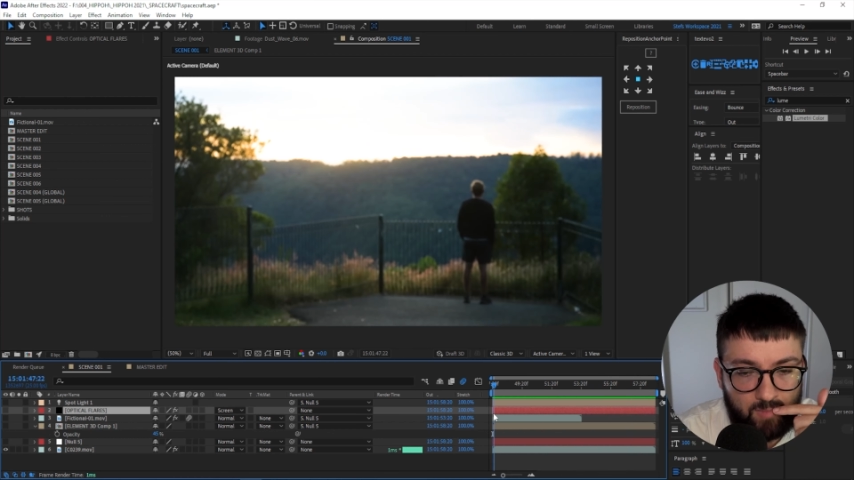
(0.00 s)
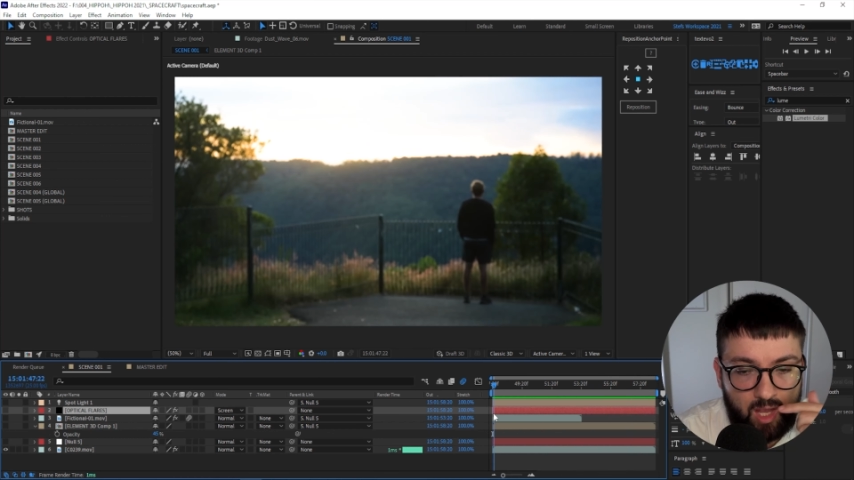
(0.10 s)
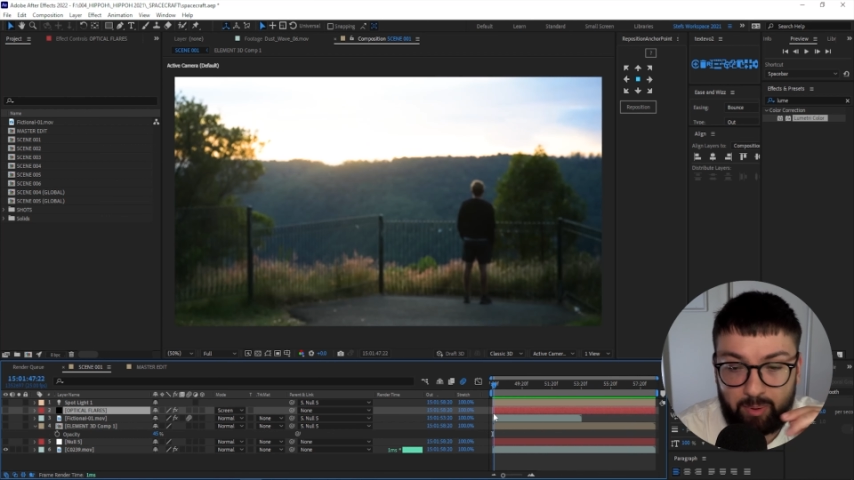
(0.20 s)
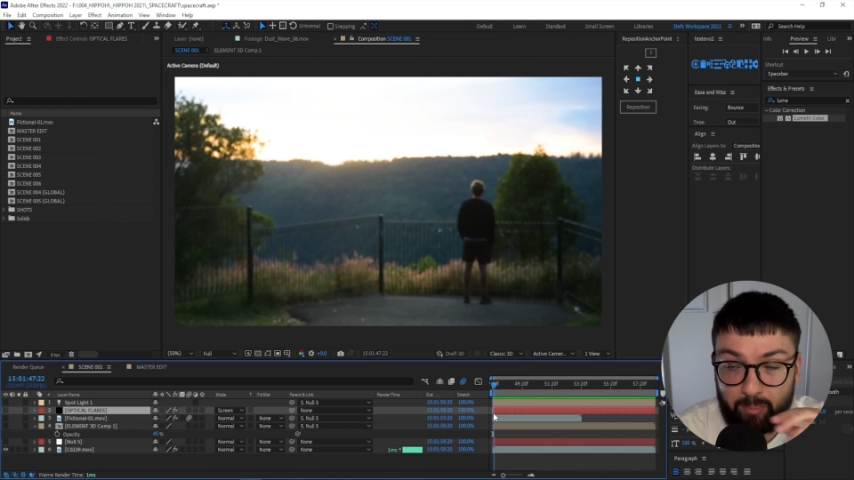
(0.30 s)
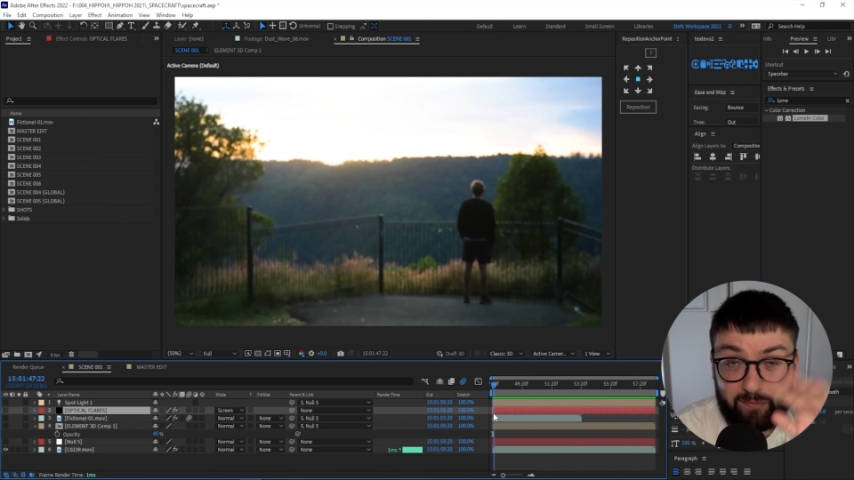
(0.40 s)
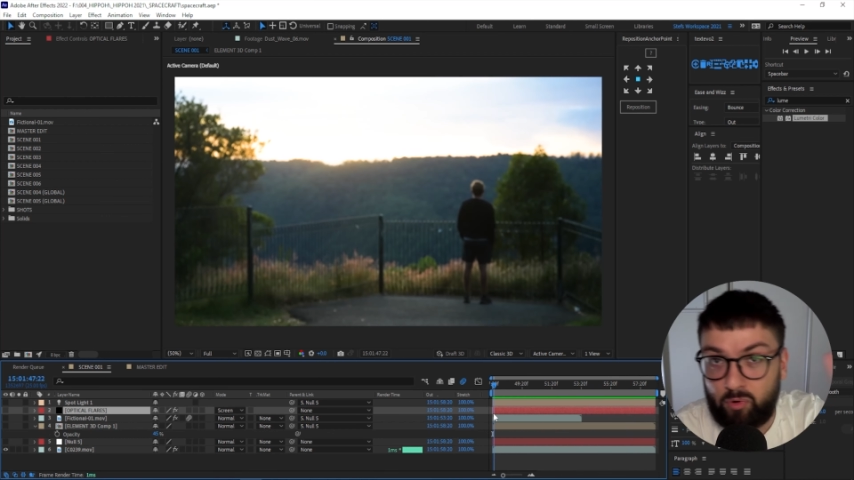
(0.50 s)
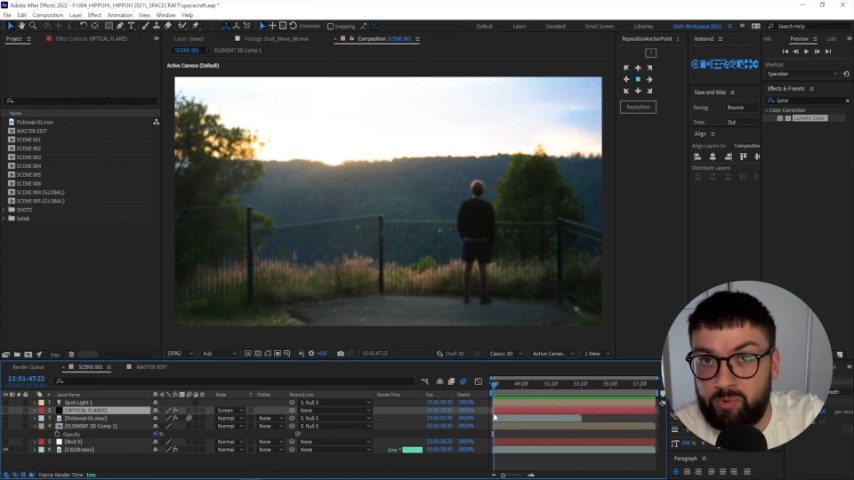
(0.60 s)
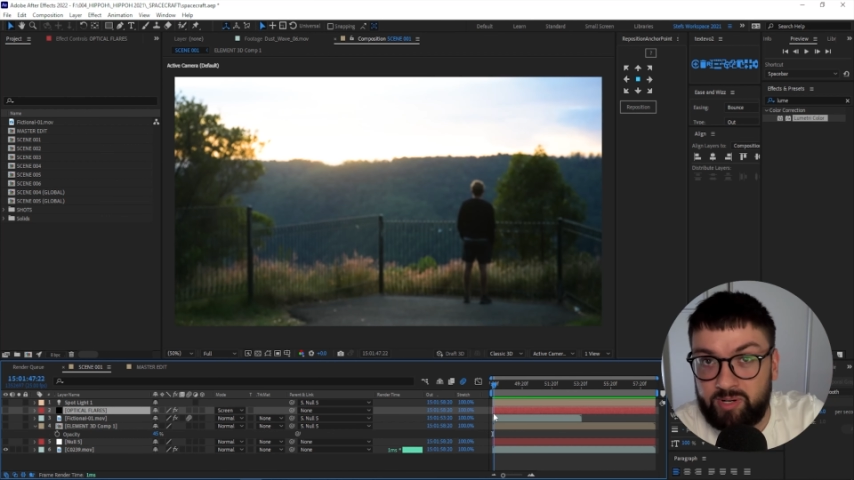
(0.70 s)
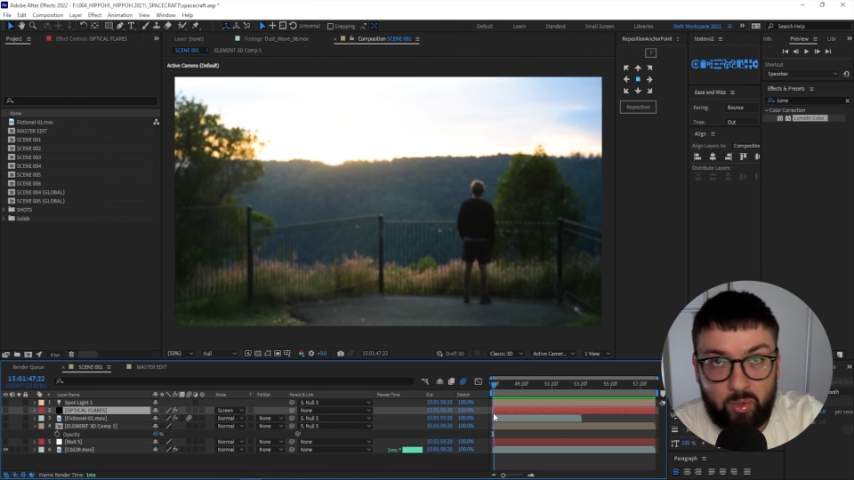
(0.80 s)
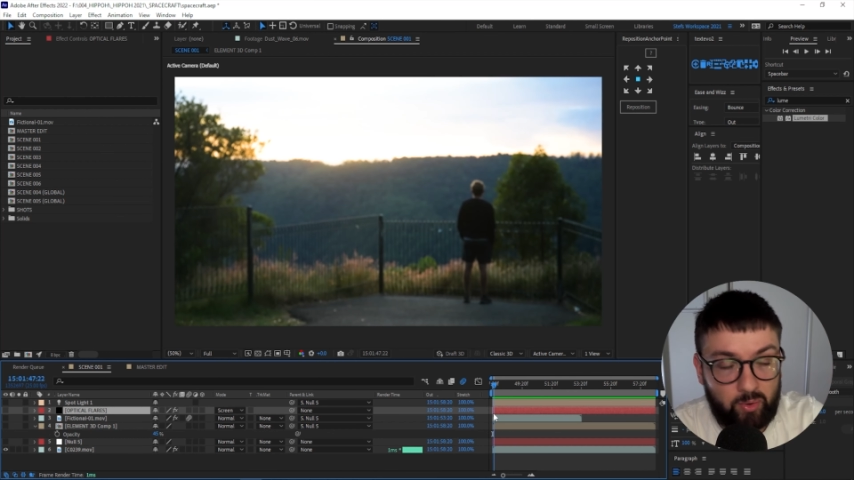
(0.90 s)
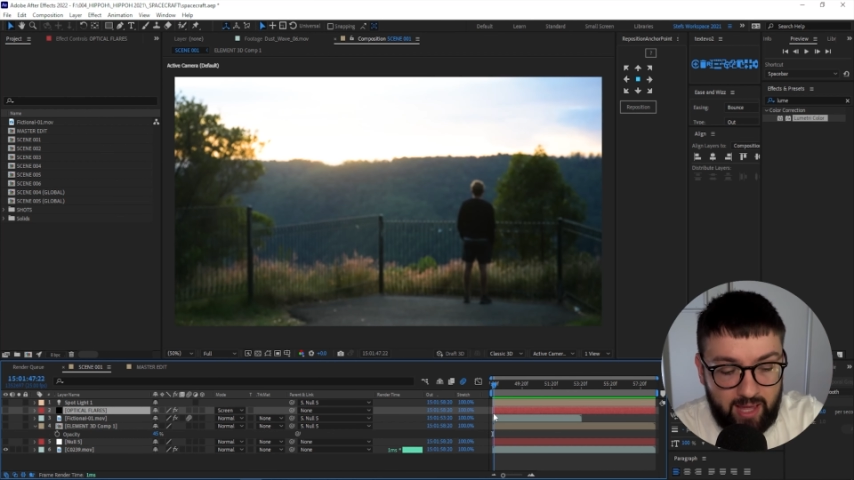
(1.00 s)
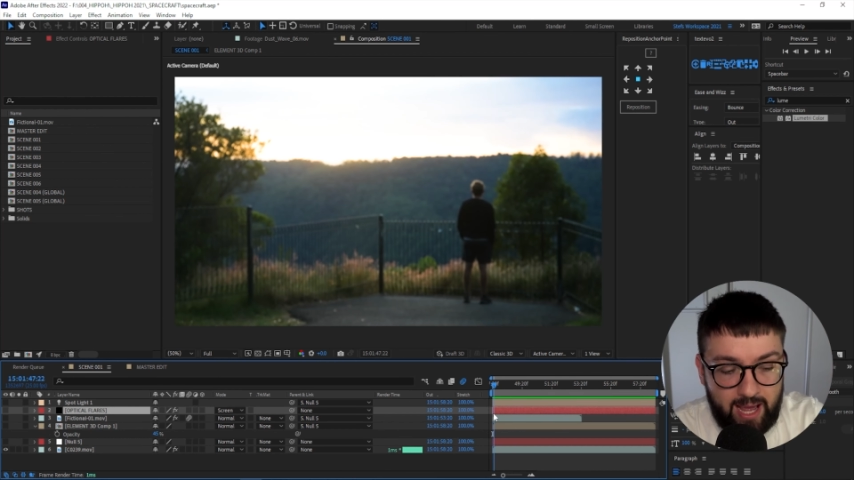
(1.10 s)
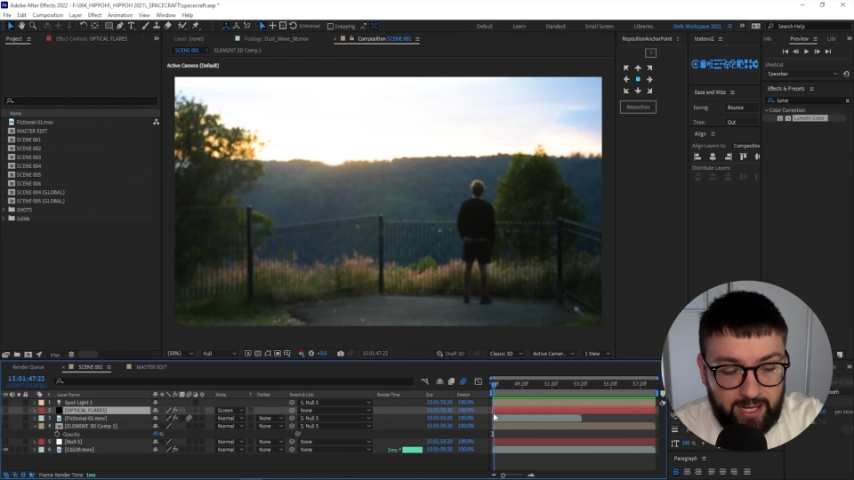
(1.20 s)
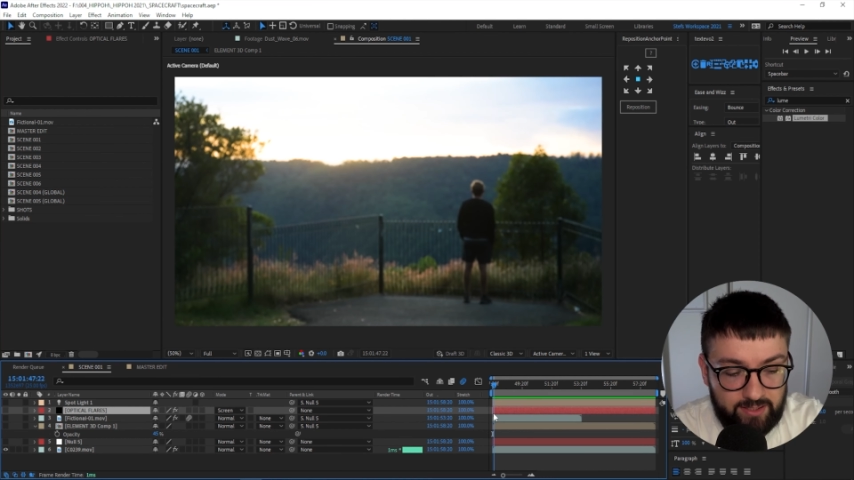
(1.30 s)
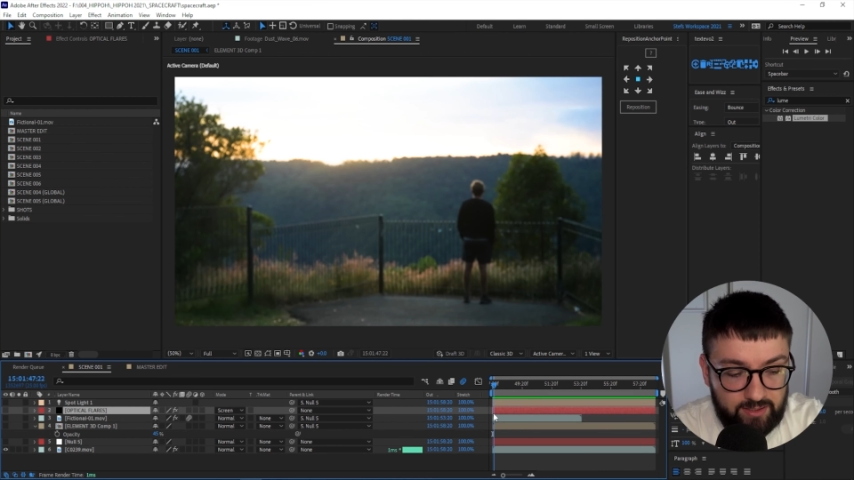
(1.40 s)
But before we do all
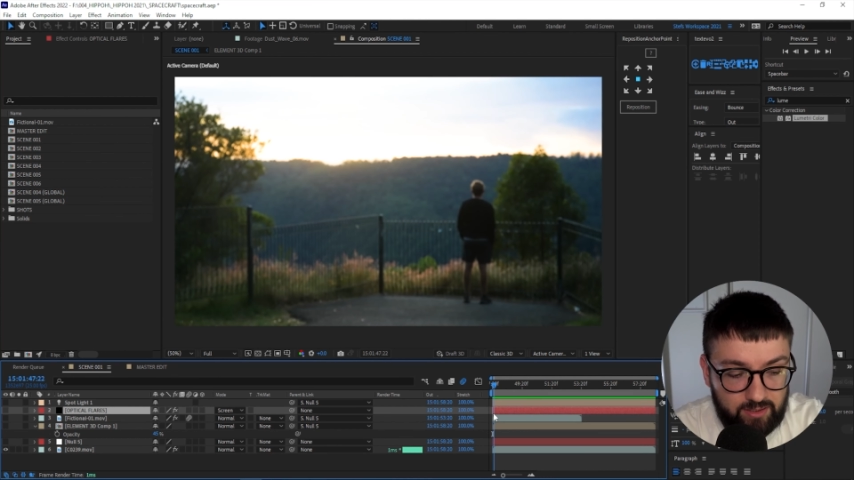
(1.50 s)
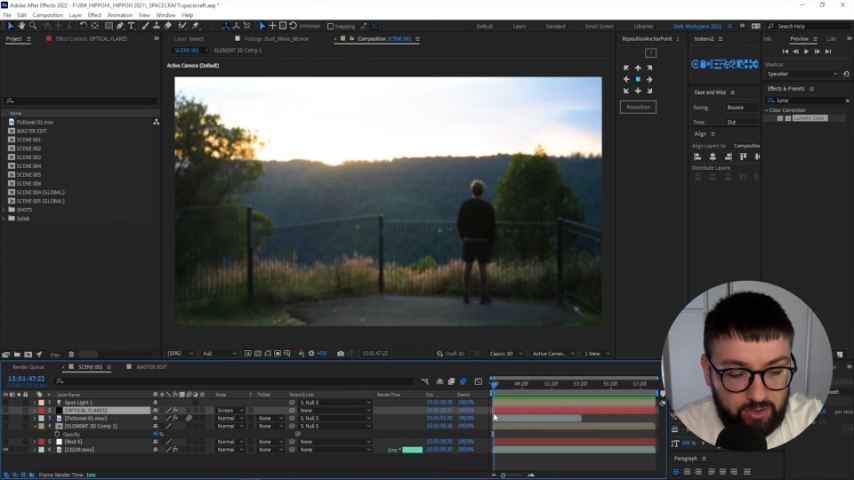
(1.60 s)
that,